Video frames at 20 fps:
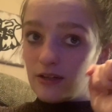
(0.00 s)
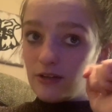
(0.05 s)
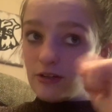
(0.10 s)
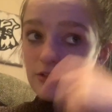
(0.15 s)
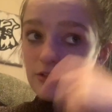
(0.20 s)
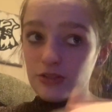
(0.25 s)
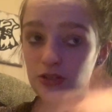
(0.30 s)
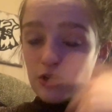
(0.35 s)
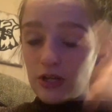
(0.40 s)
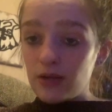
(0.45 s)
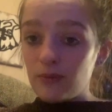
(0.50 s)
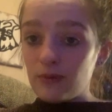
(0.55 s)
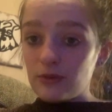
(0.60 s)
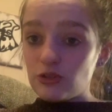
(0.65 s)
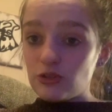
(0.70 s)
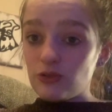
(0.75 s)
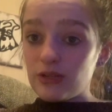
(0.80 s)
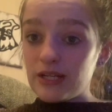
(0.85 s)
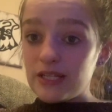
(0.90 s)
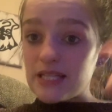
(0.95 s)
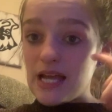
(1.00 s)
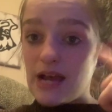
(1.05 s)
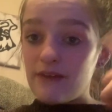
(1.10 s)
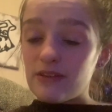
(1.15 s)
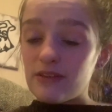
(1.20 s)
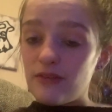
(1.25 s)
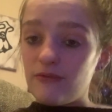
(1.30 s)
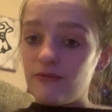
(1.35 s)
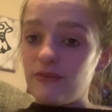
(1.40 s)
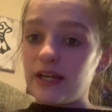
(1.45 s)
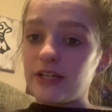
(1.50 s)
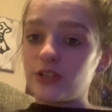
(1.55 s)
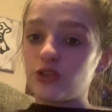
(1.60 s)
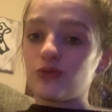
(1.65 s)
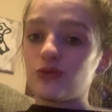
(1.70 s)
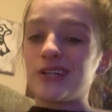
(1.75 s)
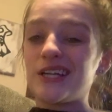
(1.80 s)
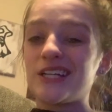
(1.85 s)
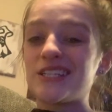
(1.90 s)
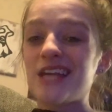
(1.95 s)
starting with treats, having them find
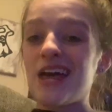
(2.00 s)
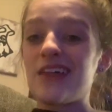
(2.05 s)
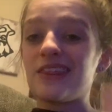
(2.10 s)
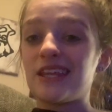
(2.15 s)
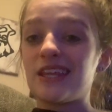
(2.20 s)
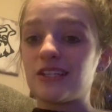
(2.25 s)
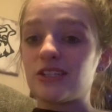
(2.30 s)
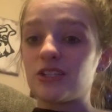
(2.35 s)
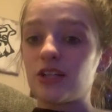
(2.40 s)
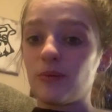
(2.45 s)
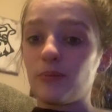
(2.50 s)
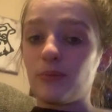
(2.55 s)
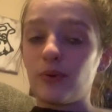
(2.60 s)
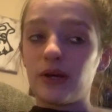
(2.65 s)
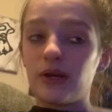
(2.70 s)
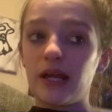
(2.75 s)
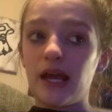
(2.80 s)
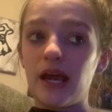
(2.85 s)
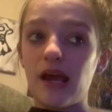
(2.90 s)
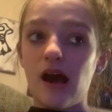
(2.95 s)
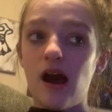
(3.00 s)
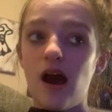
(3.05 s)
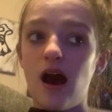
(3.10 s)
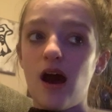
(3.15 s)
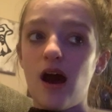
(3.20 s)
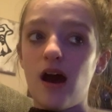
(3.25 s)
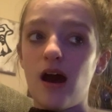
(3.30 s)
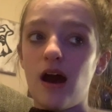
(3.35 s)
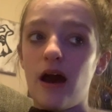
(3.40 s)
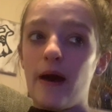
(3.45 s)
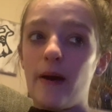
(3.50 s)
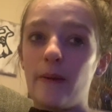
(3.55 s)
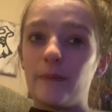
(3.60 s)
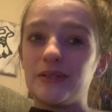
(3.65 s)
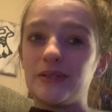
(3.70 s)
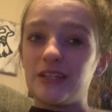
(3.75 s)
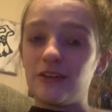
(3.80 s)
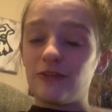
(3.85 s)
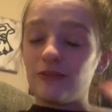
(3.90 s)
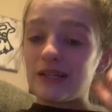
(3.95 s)
treats, and then start putting
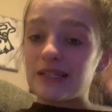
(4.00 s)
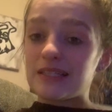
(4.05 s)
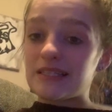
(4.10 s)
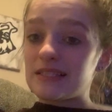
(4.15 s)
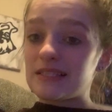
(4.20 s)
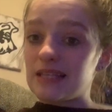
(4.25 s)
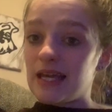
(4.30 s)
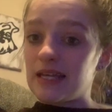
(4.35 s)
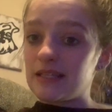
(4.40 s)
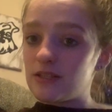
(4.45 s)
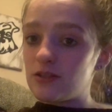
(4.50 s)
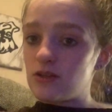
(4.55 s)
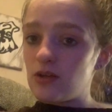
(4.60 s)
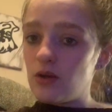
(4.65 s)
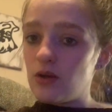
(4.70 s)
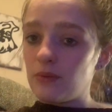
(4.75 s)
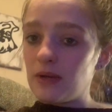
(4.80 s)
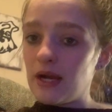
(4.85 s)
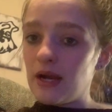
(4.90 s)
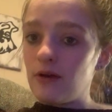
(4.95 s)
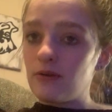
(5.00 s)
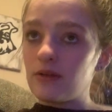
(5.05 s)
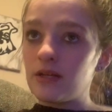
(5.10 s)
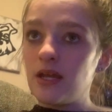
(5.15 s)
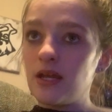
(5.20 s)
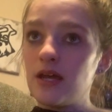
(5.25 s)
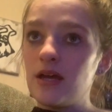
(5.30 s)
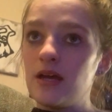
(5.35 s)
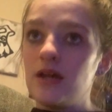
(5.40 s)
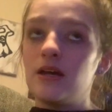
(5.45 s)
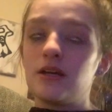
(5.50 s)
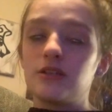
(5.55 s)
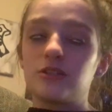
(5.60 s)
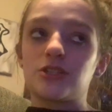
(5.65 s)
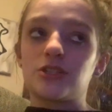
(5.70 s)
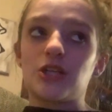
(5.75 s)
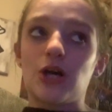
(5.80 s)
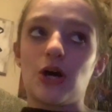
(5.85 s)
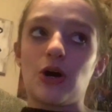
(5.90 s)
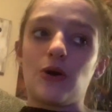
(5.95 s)
different scents around.
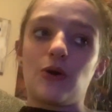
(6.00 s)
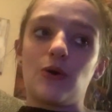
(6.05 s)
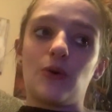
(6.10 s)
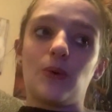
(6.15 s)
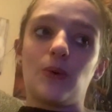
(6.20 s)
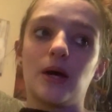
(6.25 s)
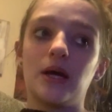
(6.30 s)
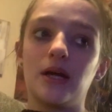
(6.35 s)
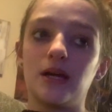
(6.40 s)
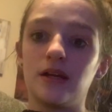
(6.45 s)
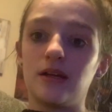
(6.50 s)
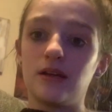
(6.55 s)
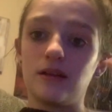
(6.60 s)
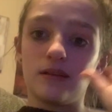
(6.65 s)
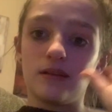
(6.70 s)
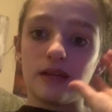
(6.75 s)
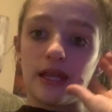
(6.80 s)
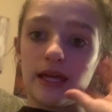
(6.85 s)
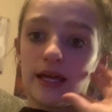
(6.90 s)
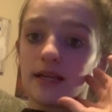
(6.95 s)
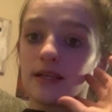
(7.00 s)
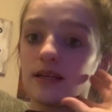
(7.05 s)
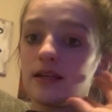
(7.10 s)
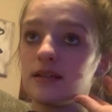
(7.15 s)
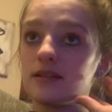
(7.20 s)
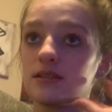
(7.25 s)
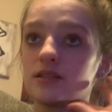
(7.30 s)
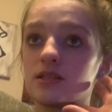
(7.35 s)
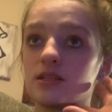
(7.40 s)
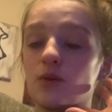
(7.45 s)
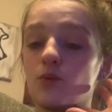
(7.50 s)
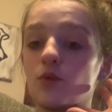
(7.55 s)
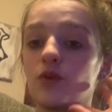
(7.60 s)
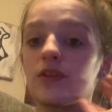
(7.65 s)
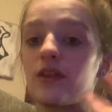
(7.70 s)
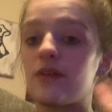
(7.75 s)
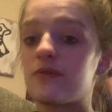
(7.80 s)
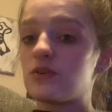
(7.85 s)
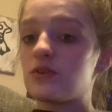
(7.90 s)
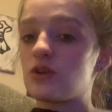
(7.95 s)
So like someone
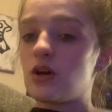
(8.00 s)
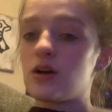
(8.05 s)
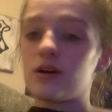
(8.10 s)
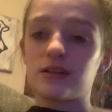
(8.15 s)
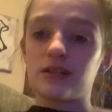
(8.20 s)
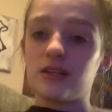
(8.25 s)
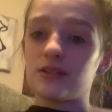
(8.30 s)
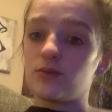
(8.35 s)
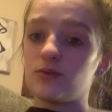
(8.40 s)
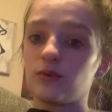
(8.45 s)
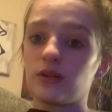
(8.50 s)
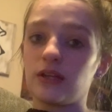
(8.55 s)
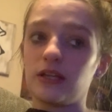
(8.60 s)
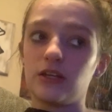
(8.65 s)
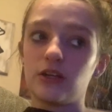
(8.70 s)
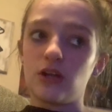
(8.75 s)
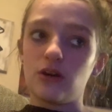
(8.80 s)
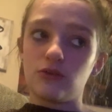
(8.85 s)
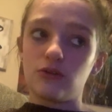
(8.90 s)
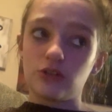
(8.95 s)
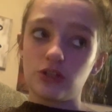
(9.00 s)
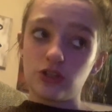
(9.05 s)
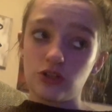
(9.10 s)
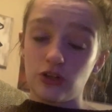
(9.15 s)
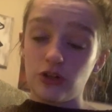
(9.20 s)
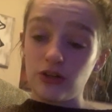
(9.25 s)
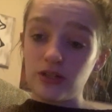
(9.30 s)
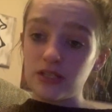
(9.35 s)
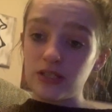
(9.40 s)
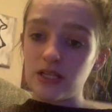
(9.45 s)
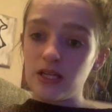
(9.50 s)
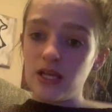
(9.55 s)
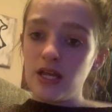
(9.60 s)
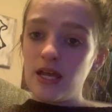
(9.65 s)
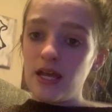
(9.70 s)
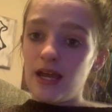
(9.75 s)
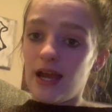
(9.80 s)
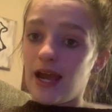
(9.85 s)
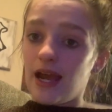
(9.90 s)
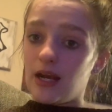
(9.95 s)
that the dog doesn't really know shirt
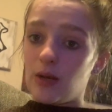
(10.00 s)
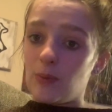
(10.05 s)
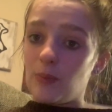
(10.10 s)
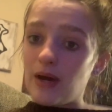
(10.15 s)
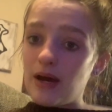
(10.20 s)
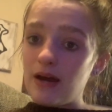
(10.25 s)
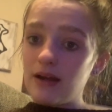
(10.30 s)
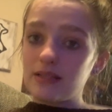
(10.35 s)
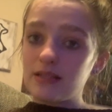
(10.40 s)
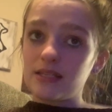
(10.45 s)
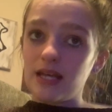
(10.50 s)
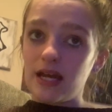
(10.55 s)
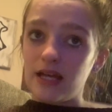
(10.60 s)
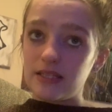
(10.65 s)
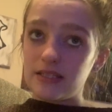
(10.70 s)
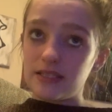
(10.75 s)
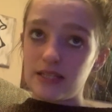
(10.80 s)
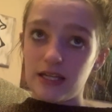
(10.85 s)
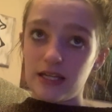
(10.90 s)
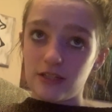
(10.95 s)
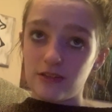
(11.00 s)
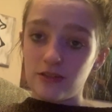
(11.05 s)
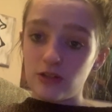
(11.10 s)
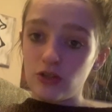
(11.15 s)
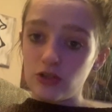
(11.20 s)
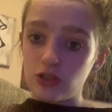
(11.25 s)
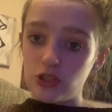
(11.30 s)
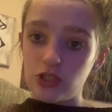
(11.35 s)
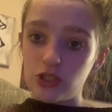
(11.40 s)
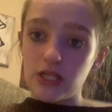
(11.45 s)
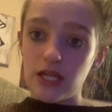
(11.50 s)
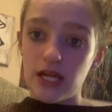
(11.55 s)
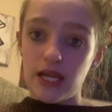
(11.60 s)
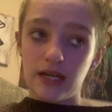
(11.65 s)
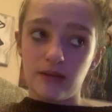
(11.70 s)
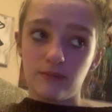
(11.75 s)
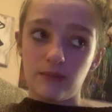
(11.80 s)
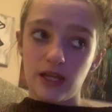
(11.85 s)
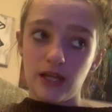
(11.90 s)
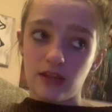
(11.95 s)
in a box, say search,
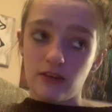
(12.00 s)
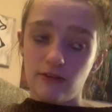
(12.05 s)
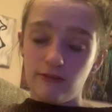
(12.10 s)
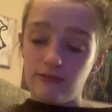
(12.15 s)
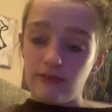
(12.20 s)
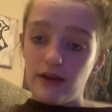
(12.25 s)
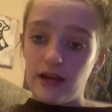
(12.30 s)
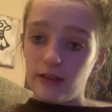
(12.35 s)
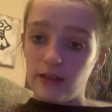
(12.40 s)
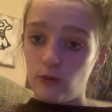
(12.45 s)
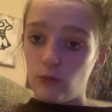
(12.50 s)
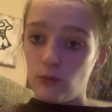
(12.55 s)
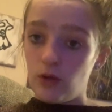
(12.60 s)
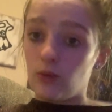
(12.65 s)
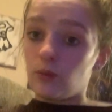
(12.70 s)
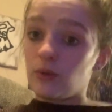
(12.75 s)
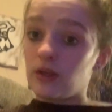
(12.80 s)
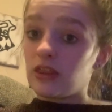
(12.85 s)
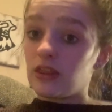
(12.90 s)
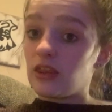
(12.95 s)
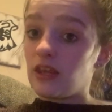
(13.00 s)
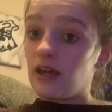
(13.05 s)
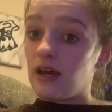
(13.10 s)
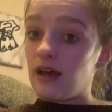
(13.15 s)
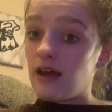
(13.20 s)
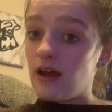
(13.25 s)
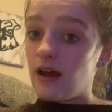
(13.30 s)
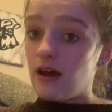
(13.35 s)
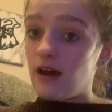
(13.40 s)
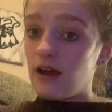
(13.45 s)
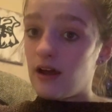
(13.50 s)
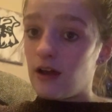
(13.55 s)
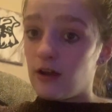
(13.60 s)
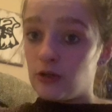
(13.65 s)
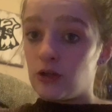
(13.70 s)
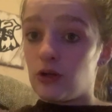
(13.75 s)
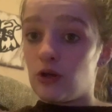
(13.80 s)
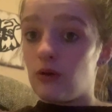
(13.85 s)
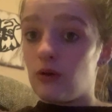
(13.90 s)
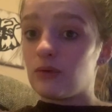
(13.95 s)
and make them find the one with that
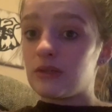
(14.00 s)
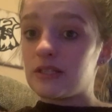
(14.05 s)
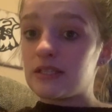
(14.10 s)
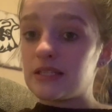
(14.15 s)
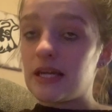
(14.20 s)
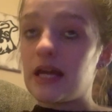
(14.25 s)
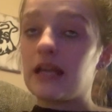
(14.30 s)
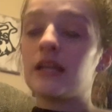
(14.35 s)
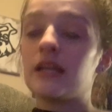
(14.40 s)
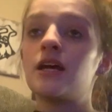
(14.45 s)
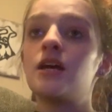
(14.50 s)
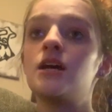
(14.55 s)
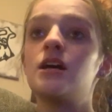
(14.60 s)
unknown scent.